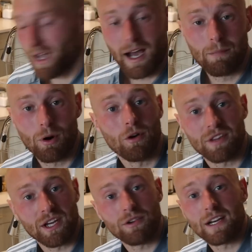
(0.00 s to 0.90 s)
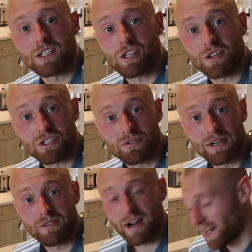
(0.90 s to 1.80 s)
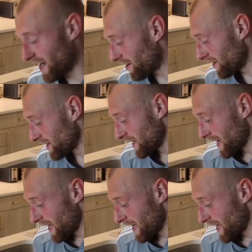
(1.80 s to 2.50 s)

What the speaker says: I'll put all the ingredients on the screen right now.